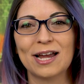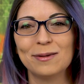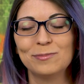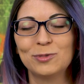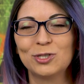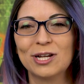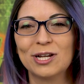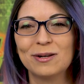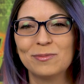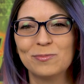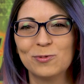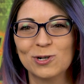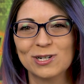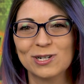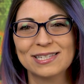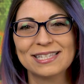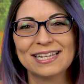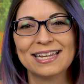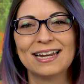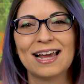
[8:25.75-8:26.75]
I'm Shannon
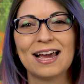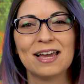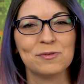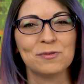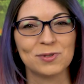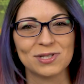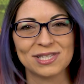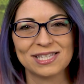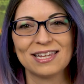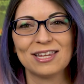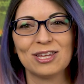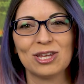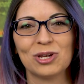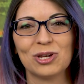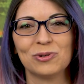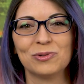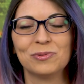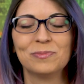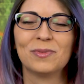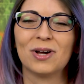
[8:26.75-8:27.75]
Morse, and I will see
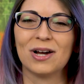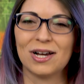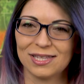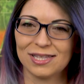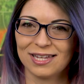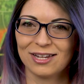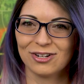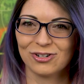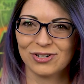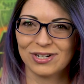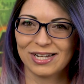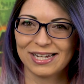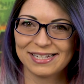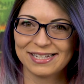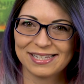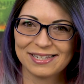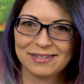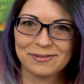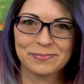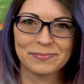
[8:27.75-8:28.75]
you on the
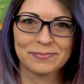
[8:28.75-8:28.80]
internet.